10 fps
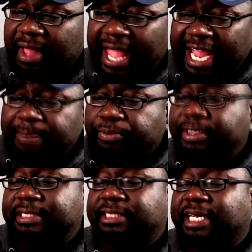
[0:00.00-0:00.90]

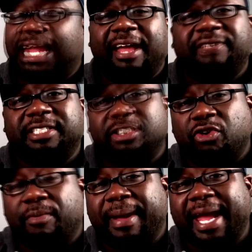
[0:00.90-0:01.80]
Aprons, canvas
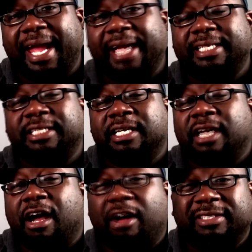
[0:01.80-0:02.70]
tote bags,
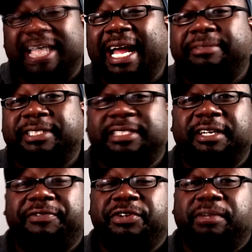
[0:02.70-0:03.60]
all types of
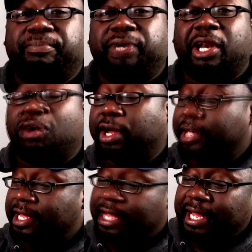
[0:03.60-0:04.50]
stuff you can print on.
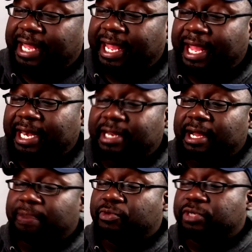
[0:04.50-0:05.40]
And
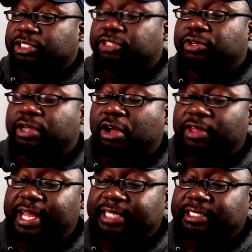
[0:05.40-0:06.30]
we'll show you all
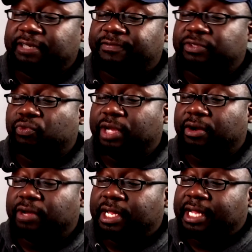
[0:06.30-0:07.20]
that stuff as
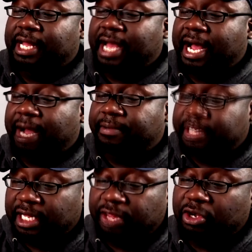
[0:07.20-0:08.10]
well.
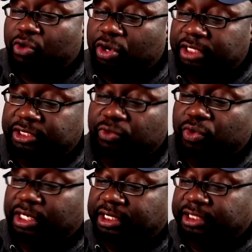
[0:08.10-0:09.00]
His other question
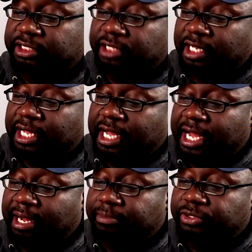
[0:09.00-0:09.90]
was,
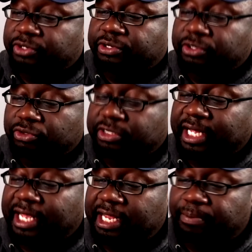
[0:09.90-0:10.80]
do you use a
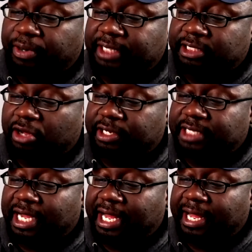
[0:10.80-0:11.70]
heat press all the
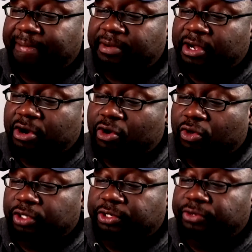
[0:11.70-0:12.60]
time,
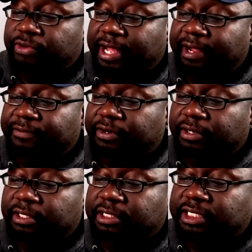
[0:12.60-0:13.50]
or do you
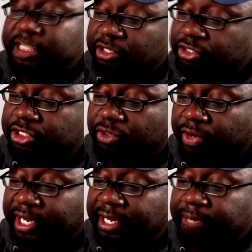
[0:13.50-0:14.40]
ever silk
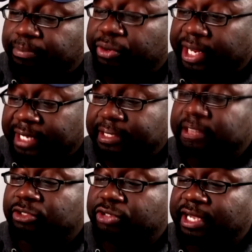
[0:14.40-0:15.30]
screen print?
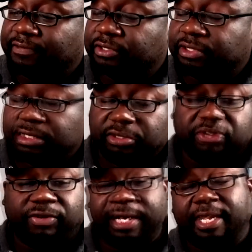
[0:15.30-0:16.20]
Do you ever use silk
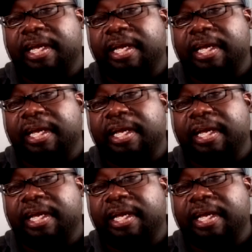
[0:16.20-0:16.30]
screen?